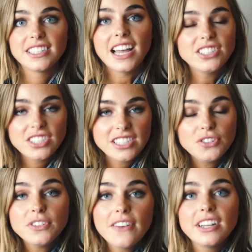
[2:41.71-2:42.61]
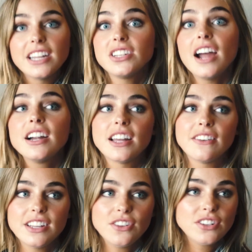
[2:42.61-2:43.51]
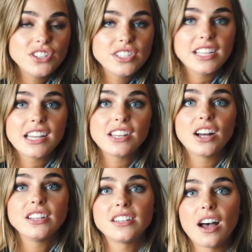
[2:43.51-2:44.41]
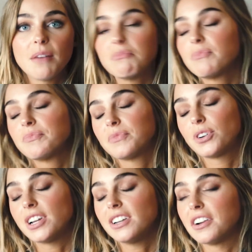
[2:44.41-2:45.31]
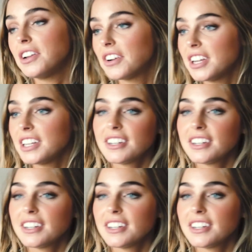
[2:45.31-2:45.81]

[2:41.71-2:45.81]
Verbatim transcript: I just you can never get tired of it. You can just see it nonstop. Green, green, green.